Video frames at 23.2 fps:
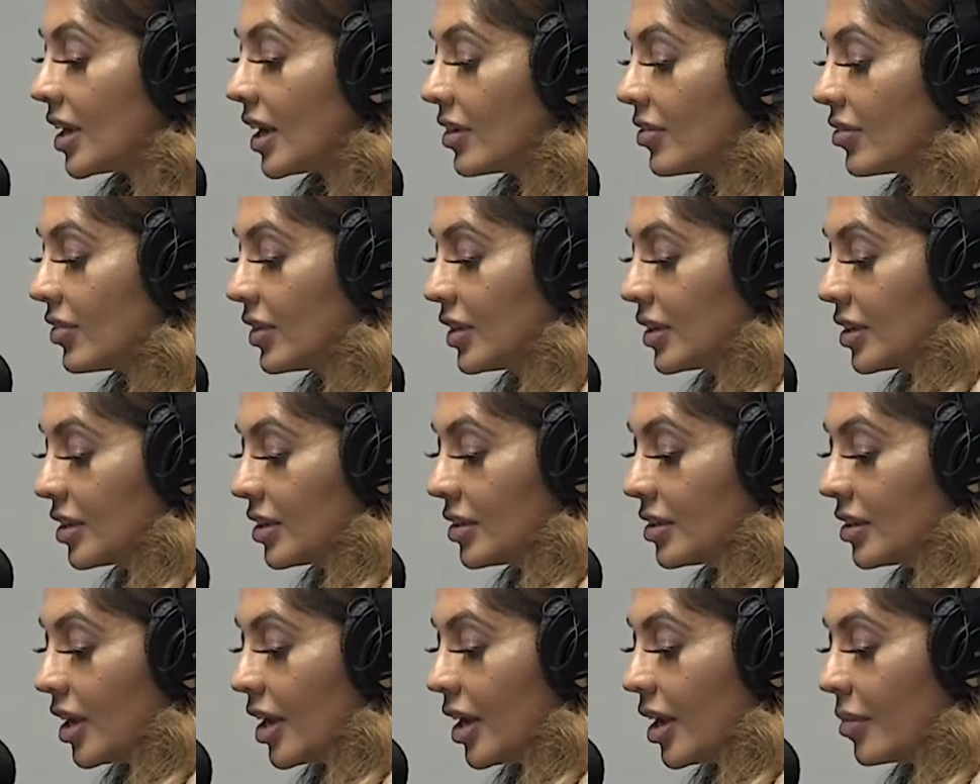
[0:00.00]
I
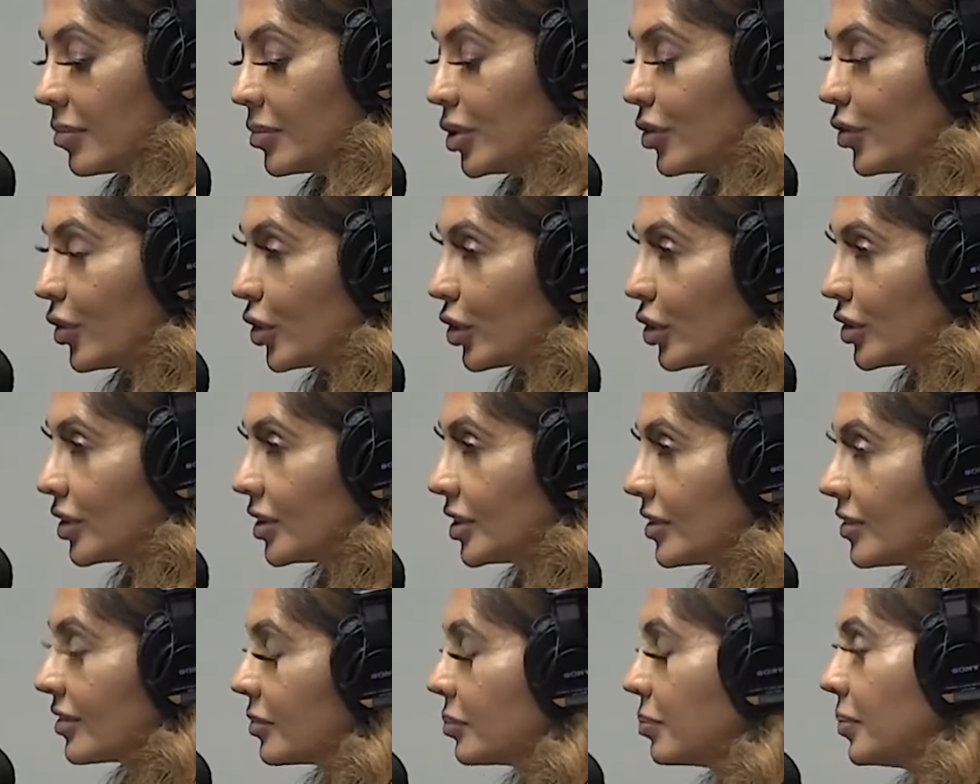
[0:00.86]
feel um, you've heard
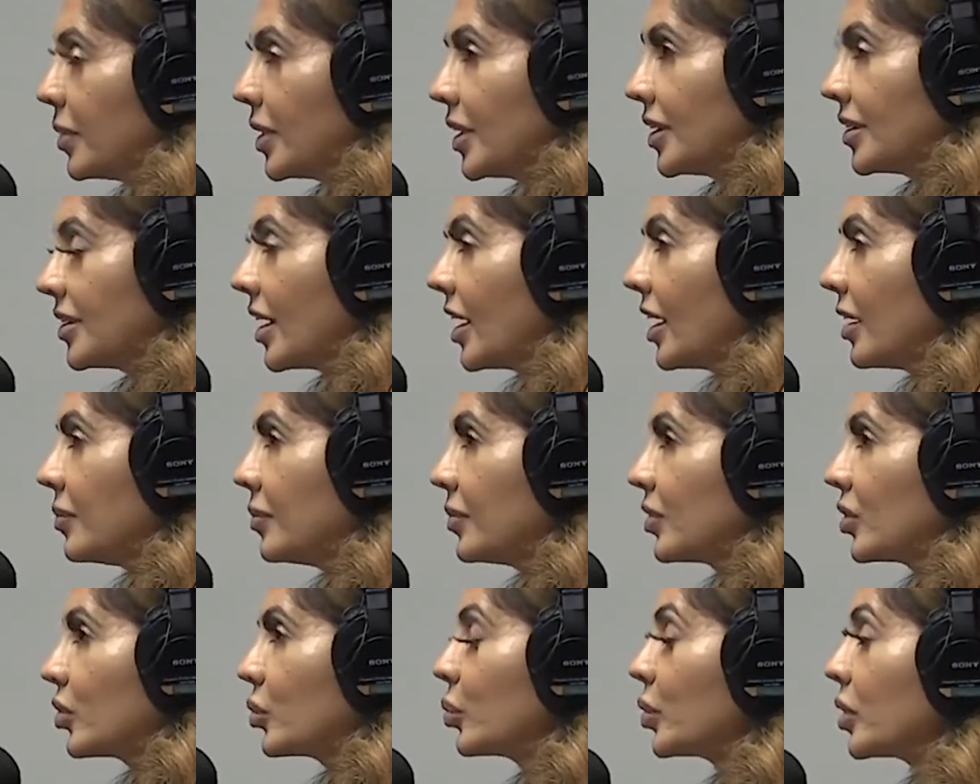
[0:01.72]
this many
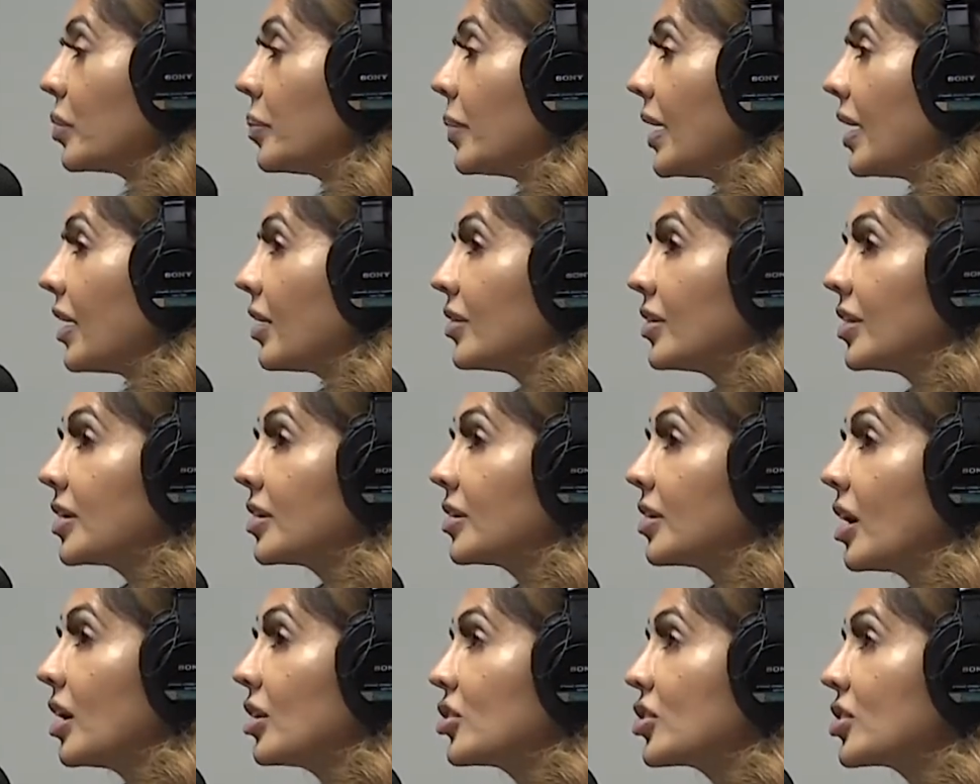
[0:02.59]
times. It's what about the
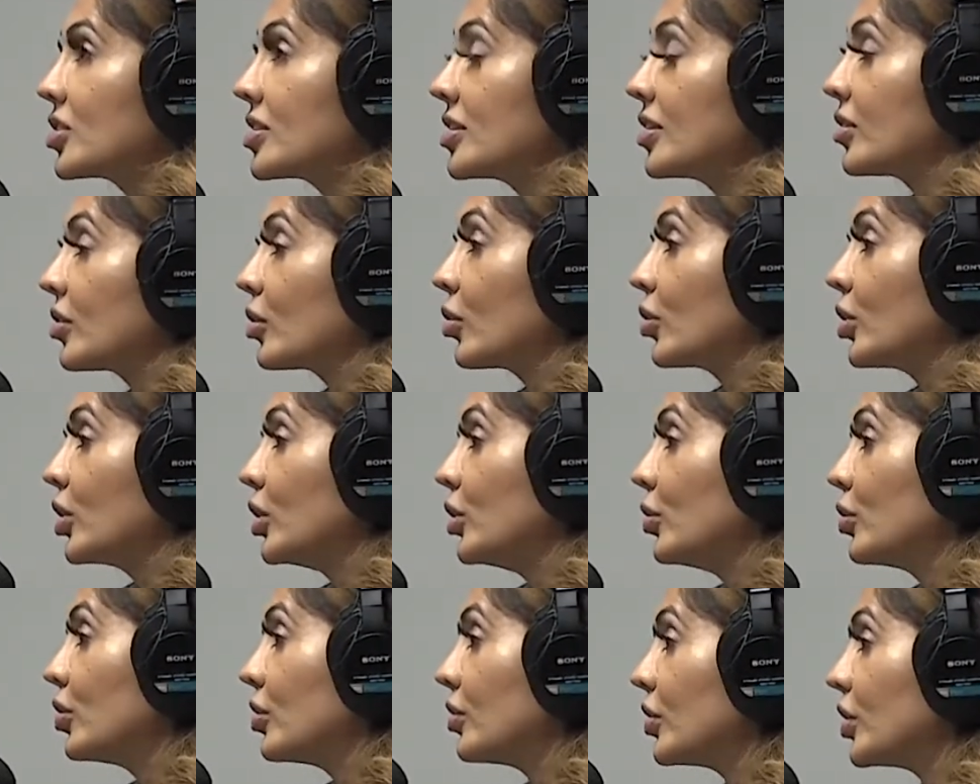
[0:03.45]
consciousness or the
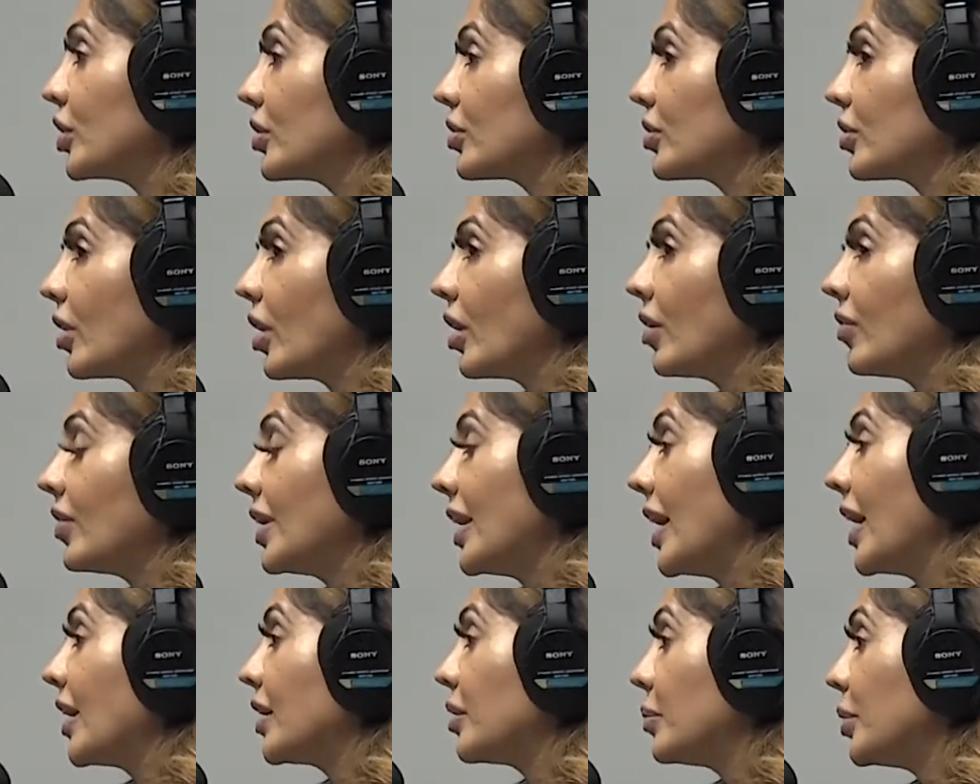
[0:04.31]
universe of an
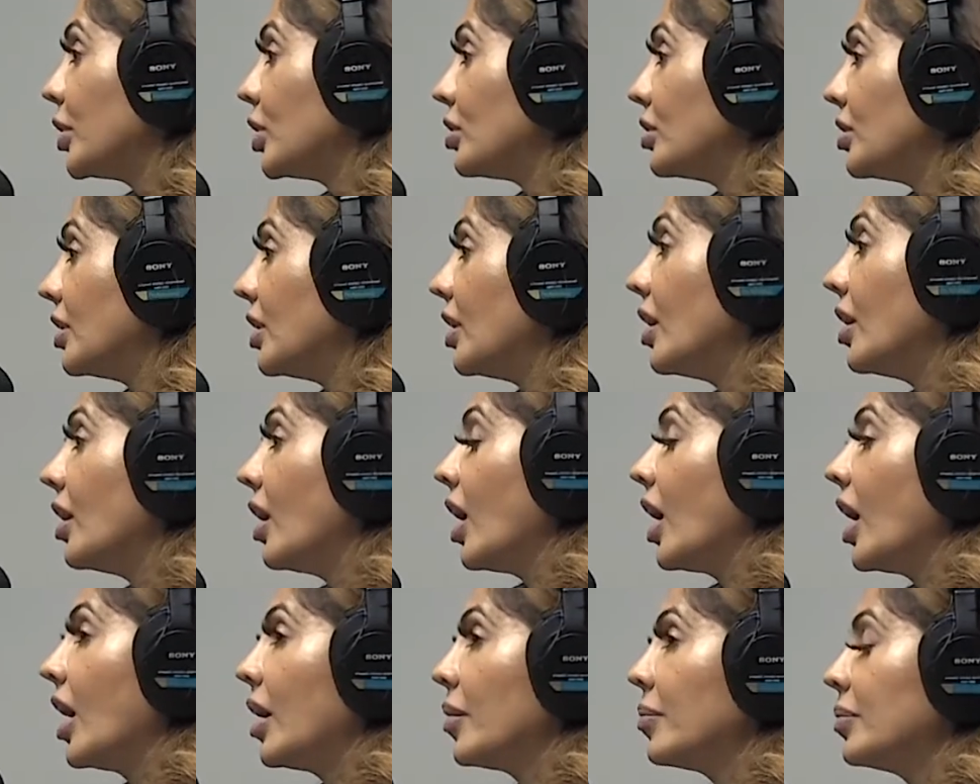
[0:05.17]
animal?
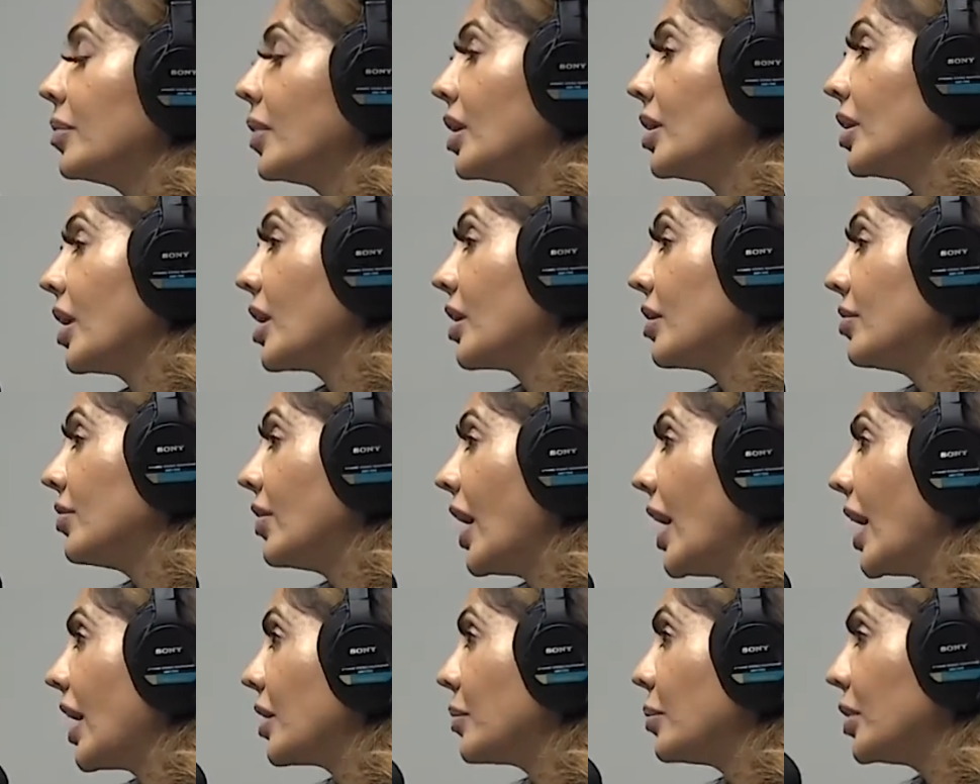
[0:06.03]
Um, a lot of
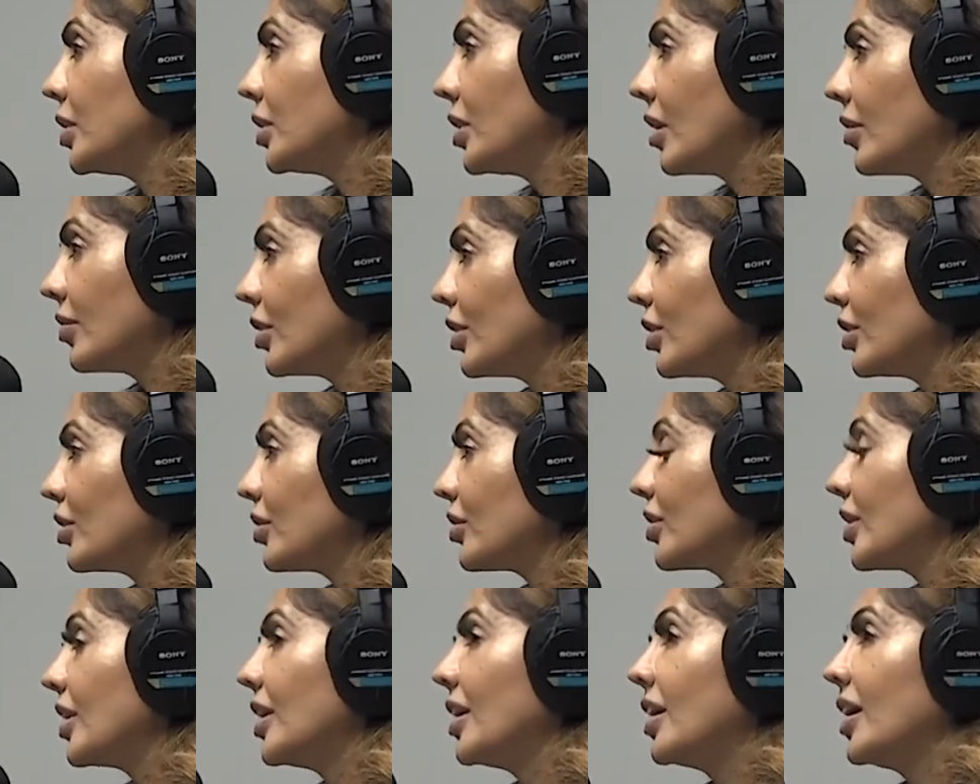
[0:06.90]
animal
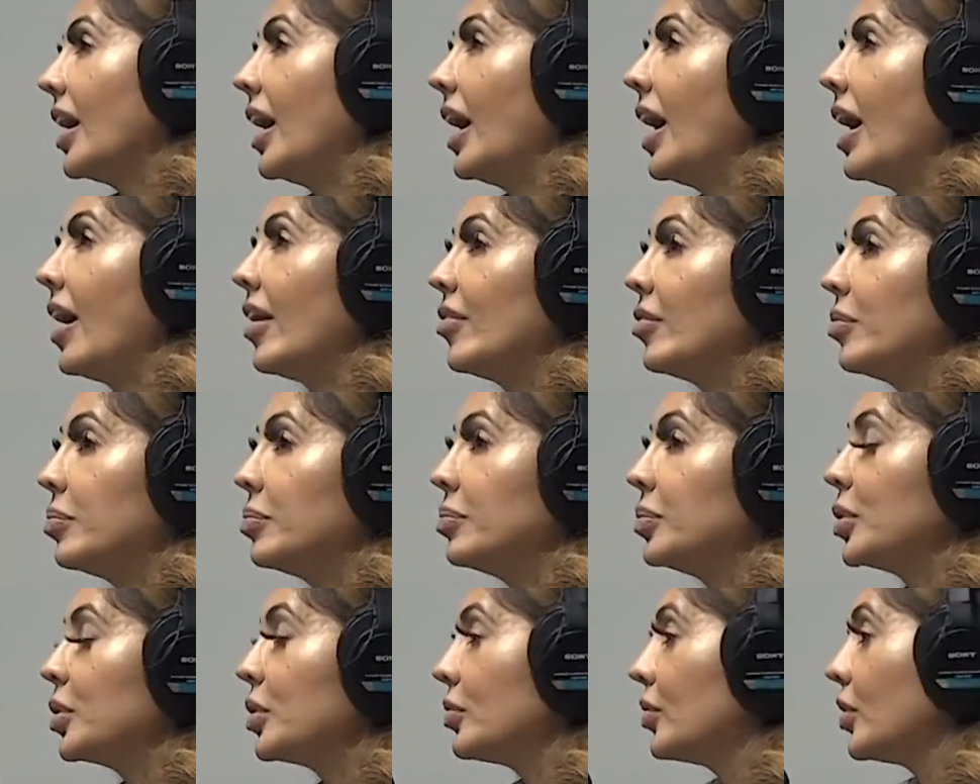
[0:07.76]
lovers have
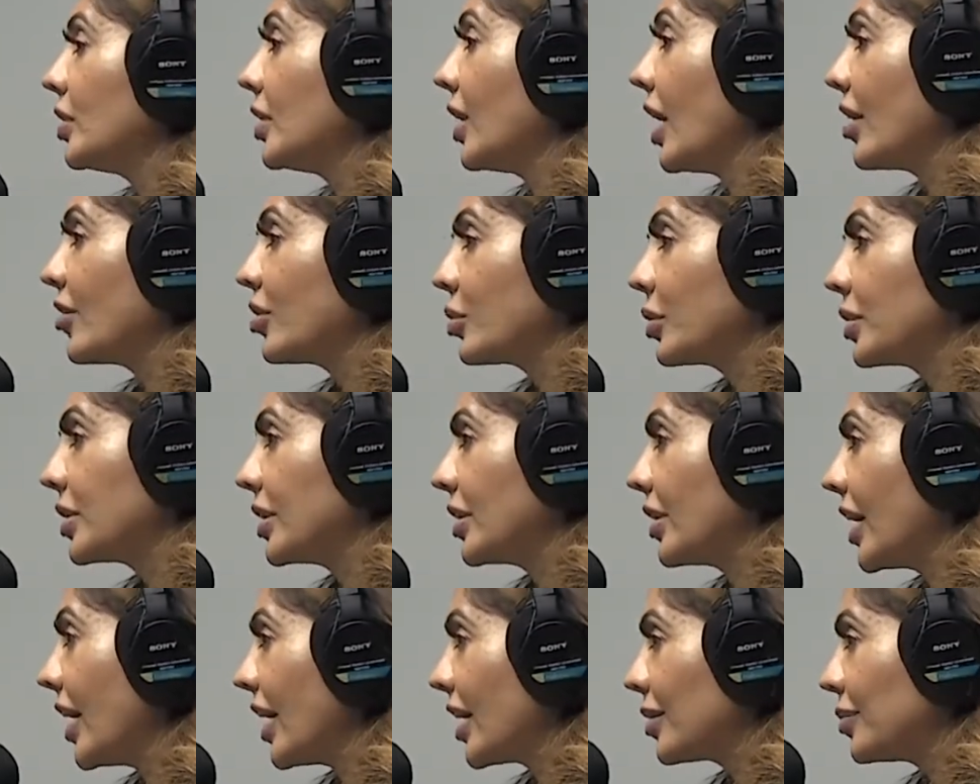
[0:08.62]
beautiful lives with
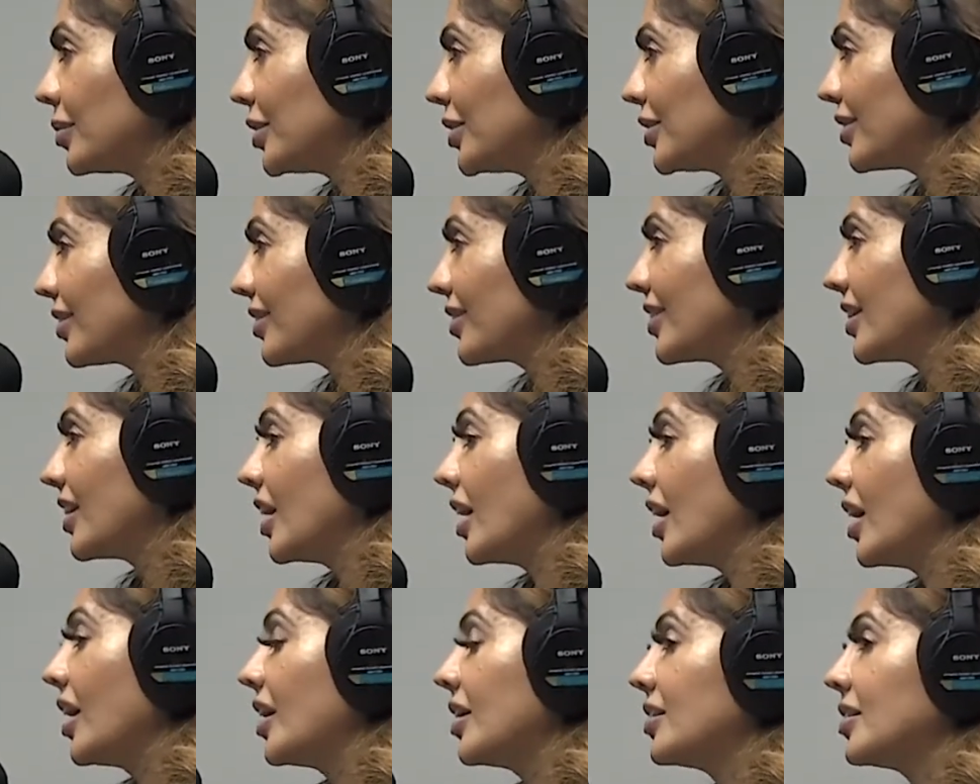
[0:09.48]
their animals,
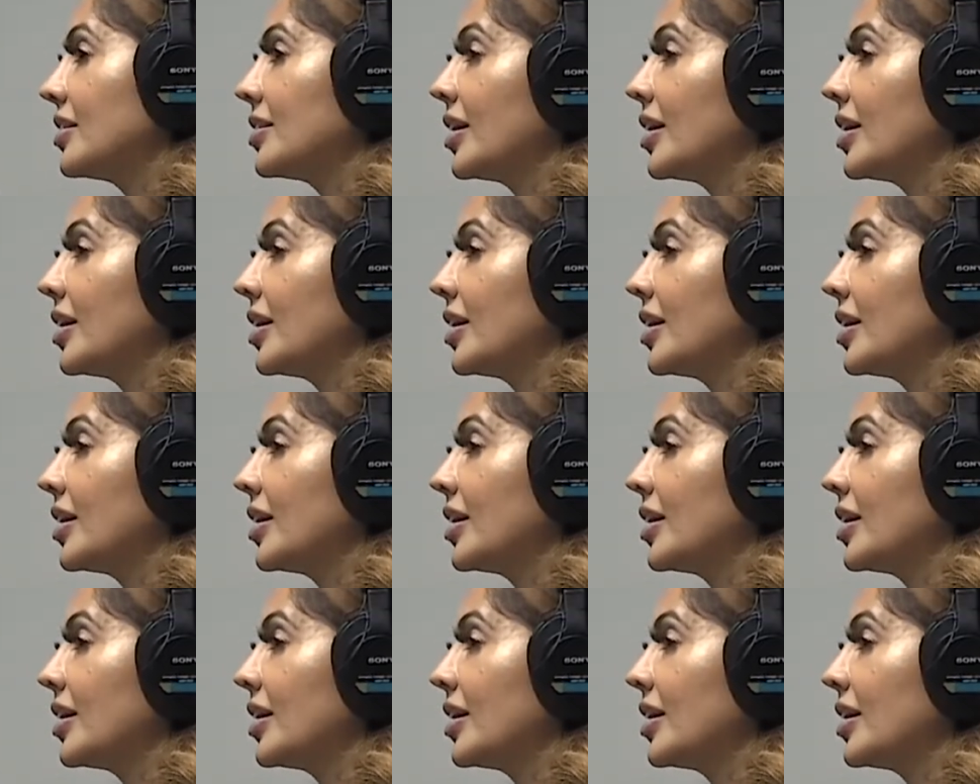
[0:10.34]
and